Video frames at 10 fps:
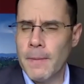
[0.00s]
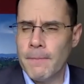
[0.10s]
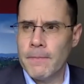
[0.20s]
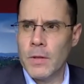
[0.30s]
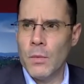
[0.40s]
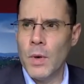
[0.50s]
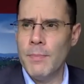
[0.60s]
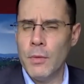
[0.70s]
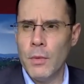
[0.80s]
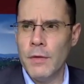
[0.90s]

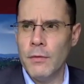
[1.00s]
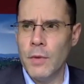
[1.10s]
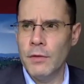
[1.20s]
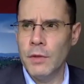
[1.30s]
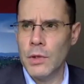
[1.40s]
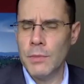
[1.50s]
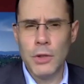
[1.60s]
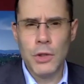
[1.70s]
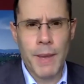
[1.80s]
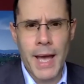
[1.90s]
We've learned to
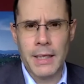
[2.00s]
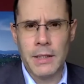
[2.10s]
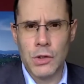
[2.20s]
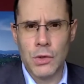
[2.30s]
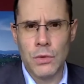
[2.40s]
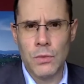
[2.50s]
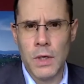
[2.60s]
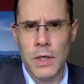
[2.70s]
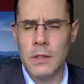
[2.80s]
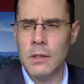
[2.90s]
push back in certain
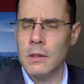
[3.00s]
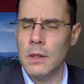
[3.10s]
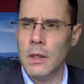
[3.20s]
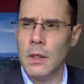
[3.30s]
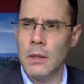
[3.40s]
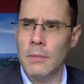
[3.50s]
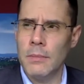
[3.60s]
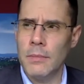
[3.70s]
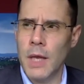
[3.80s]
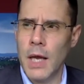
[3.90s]
ways,
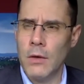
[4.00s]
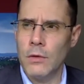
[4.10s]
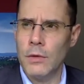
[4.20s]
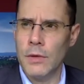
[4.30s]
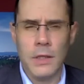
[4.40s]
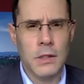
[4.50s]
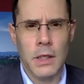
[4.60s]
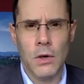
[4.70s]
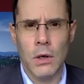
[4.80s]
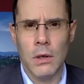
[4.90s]
not over things like
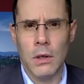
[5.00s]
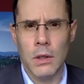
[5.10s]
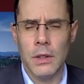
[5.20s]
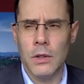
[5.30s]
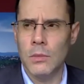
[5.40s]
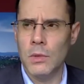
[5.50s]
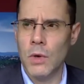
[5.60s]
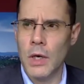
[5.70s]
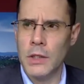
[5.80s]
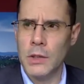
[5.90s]
Hong Kong and human
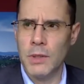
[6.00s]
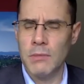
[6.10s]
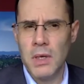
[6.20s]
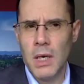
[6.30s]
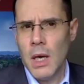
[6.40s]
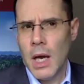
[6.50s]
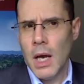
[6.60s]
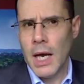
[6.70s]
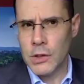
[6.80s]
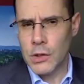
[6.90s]
rights, but
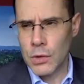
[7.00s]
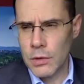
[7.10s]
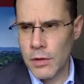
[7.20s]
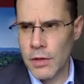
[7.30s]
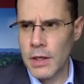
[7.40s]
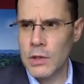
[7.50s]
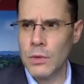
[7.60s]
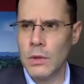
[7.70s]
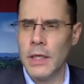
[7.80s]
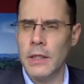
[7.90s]
on certain things
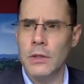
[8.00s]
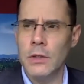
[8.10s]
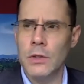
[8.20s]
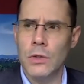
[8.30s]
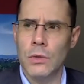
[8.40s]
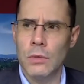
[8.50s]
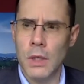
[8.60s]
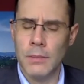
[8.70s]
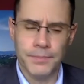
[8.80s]
related to